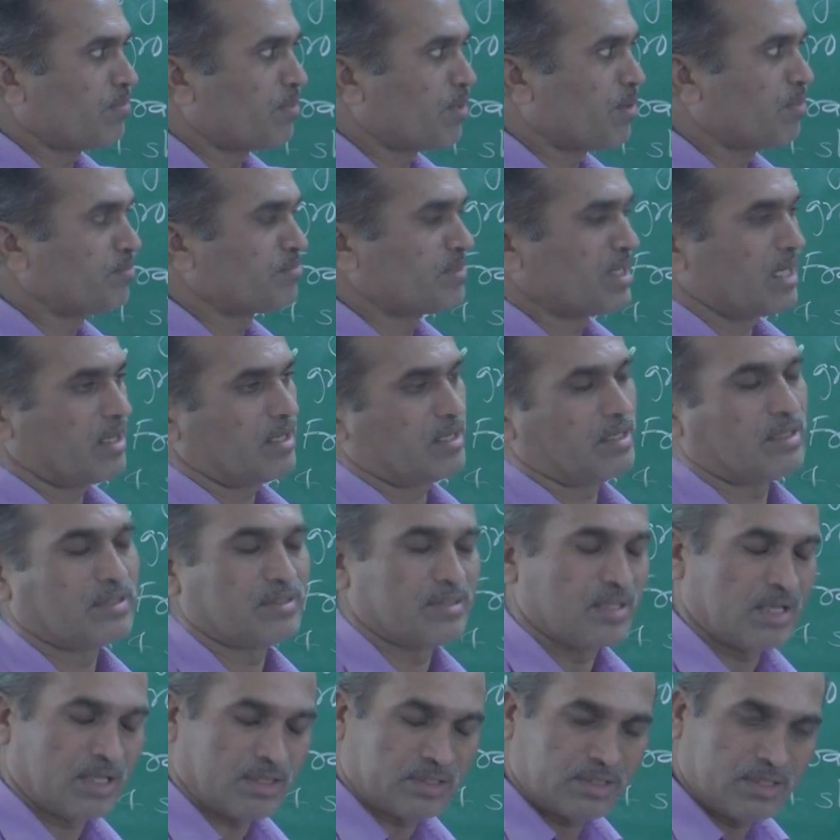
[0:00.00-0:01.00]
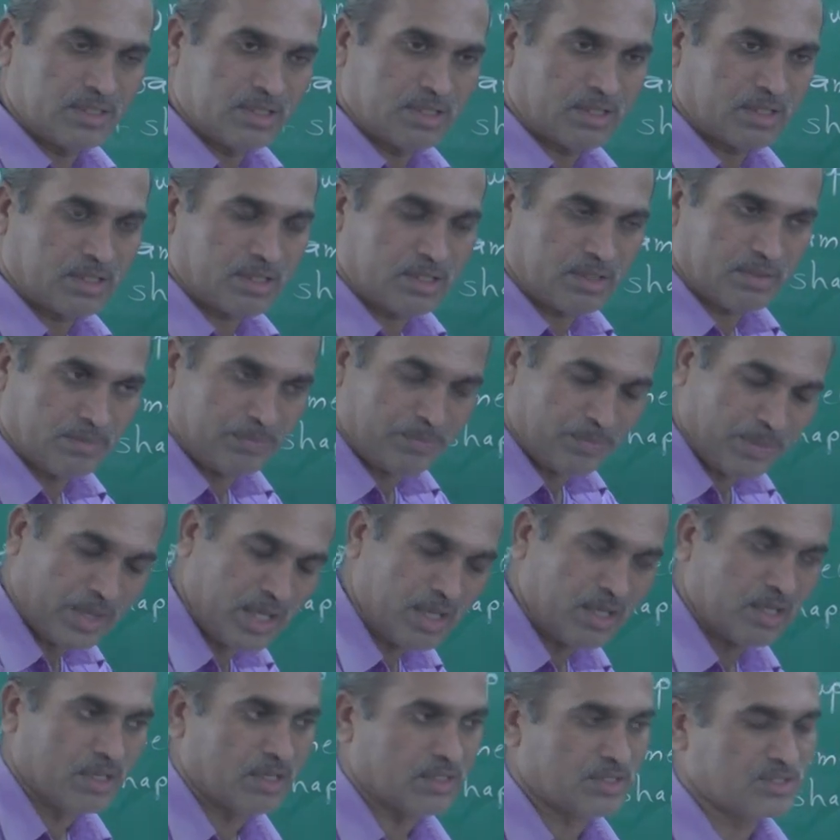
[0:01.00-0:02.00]
from the
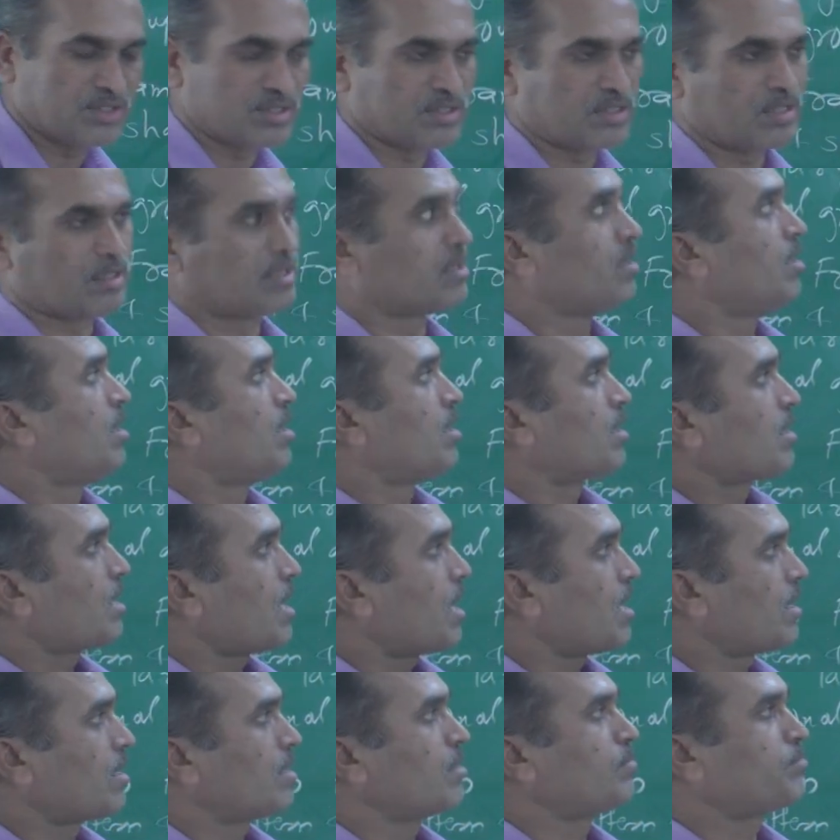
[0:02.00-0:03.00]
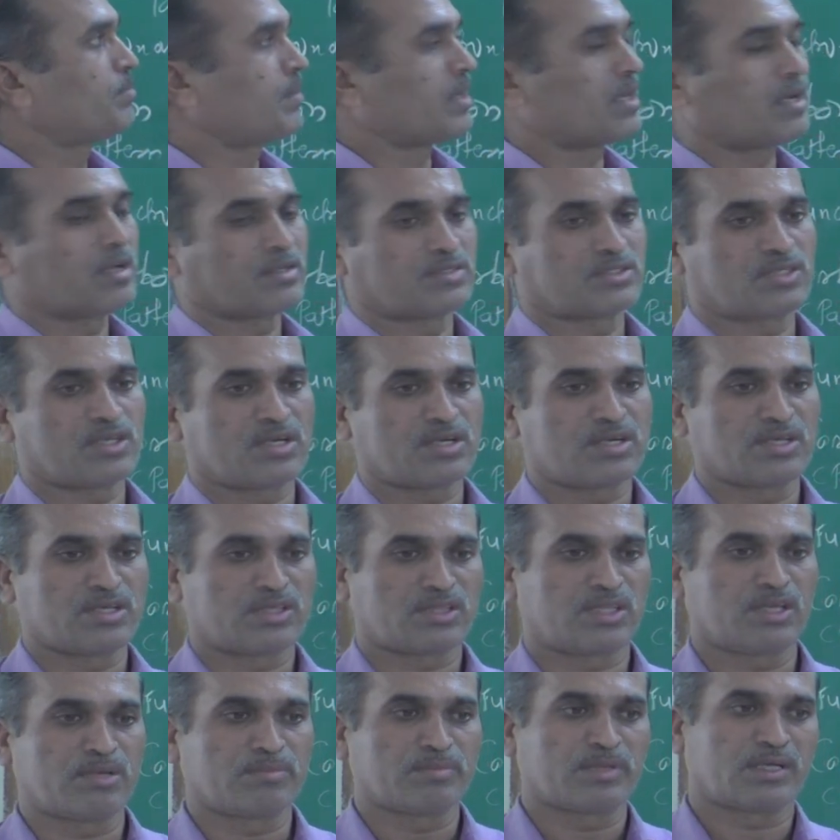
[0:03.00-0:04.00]
precursor, chiral precursor
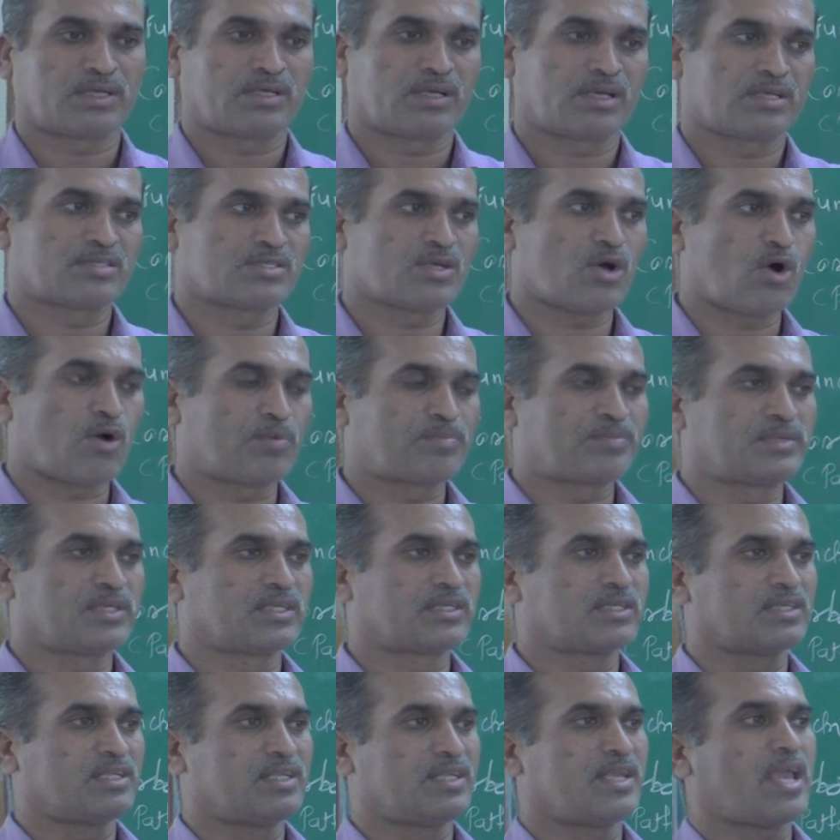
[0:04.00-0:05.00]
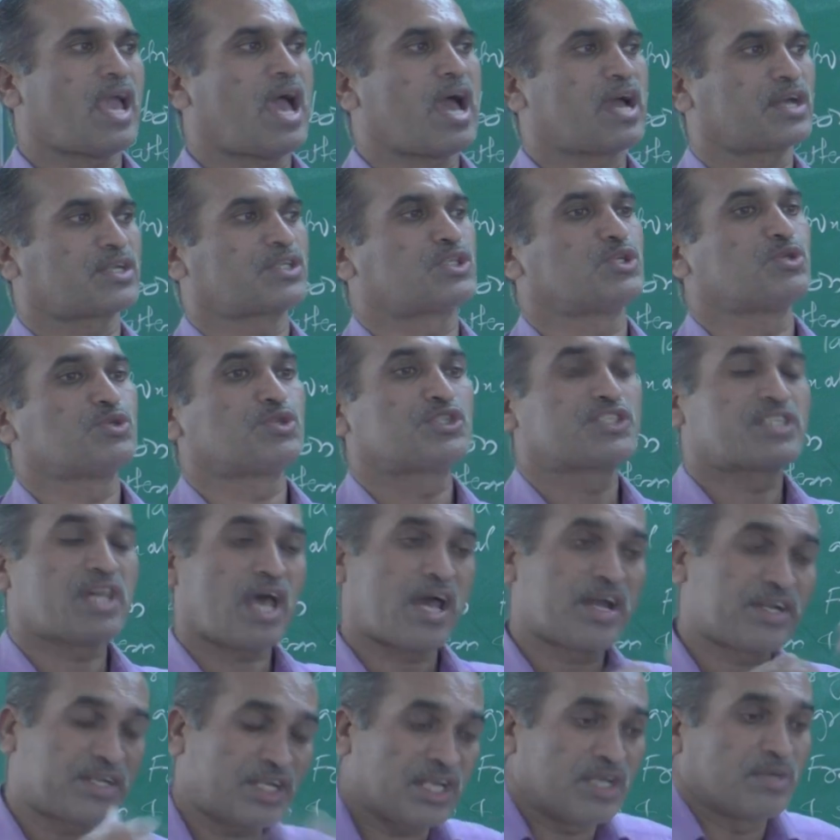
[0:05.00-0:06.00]
nothing but as a optically active
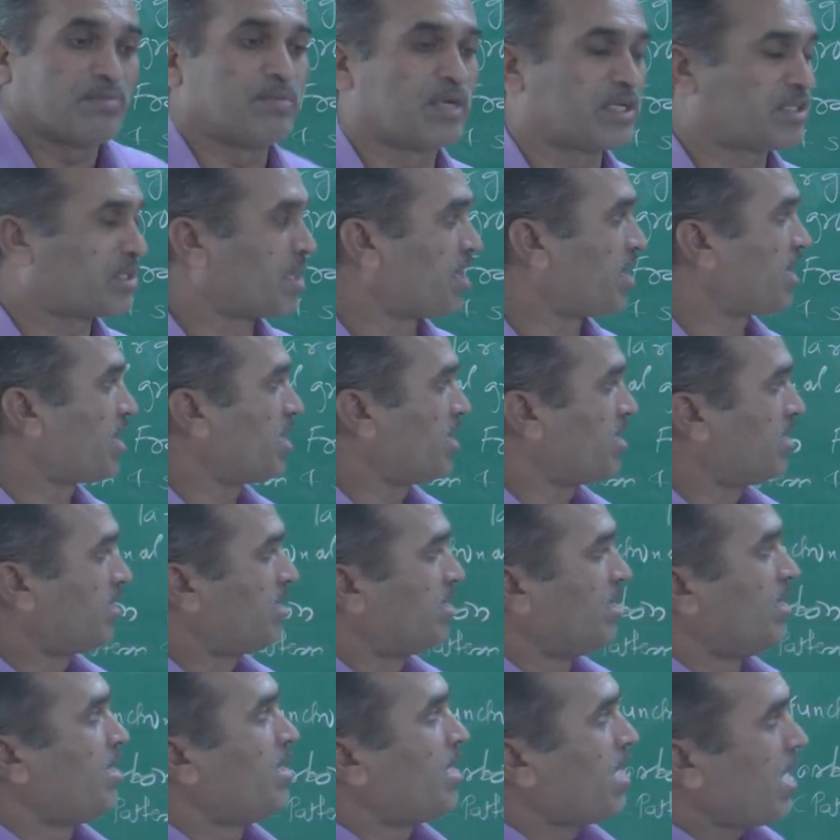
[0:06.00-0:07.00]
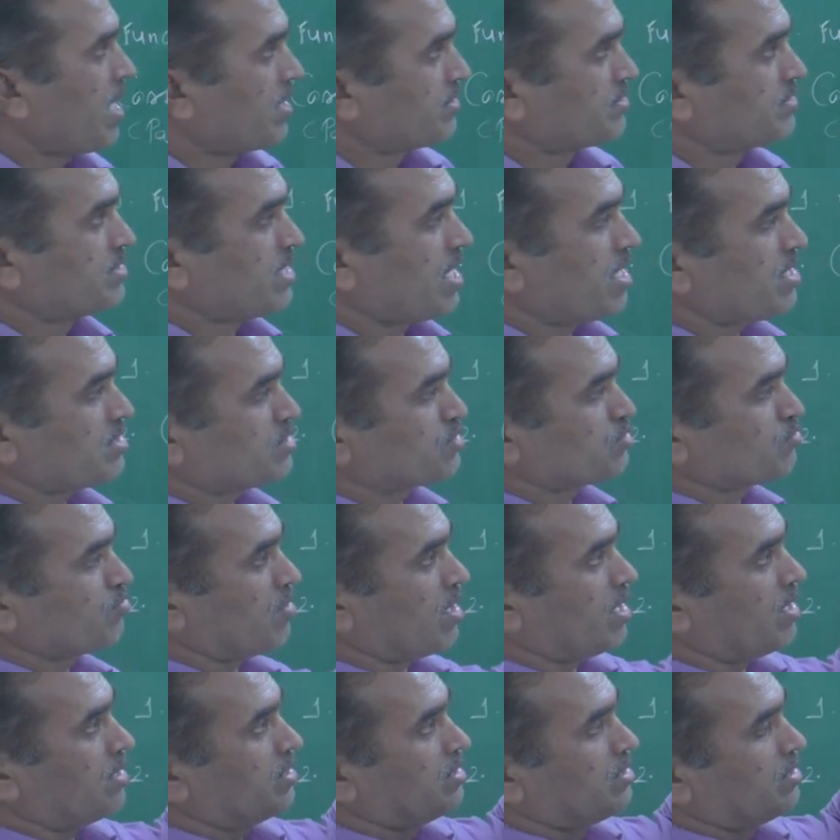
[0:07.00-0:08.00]
starting material, and that's
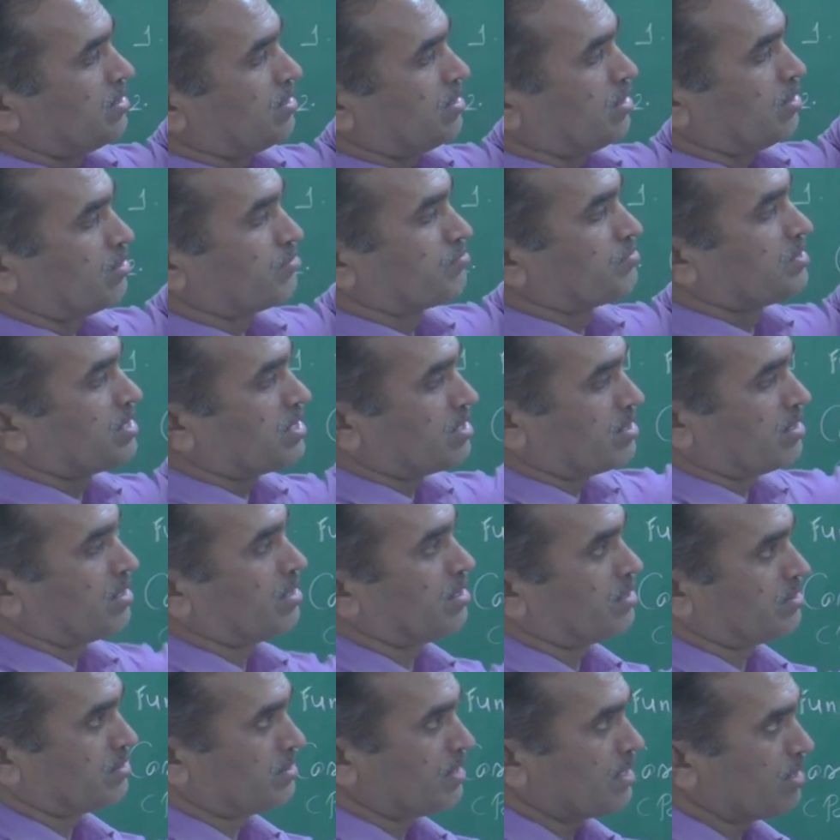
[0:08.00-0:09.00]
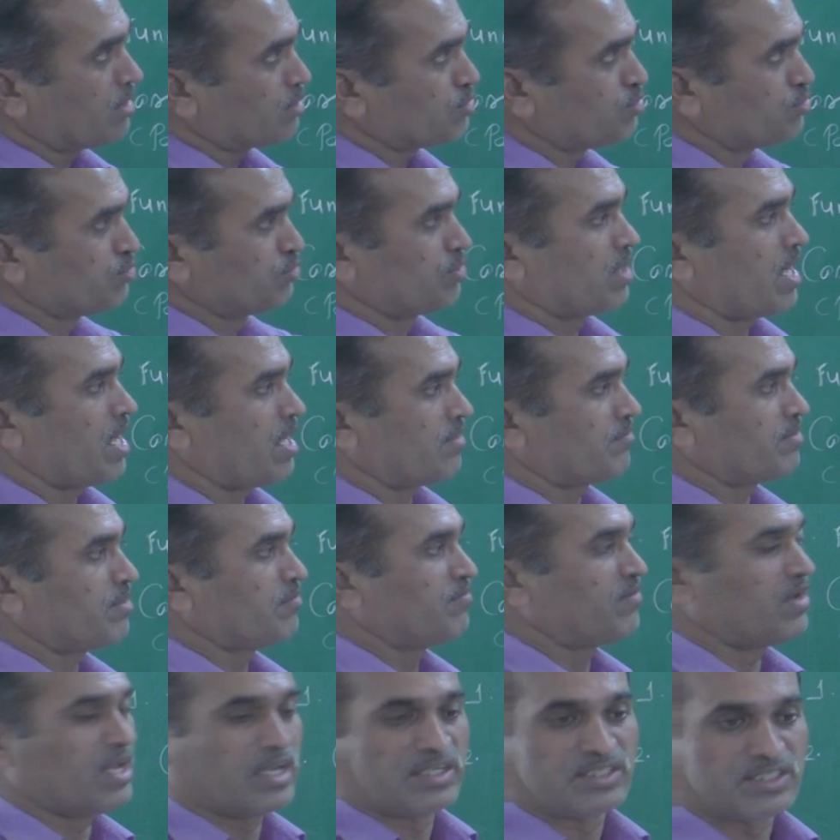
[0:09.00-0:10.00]
why there should have a
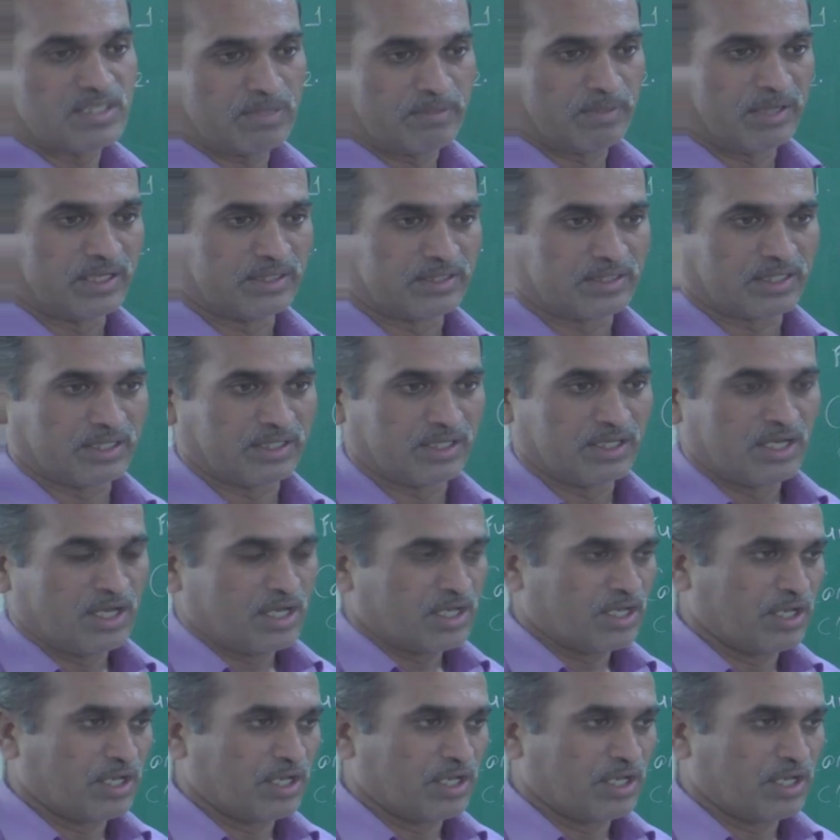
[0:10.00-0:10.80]
flexibility.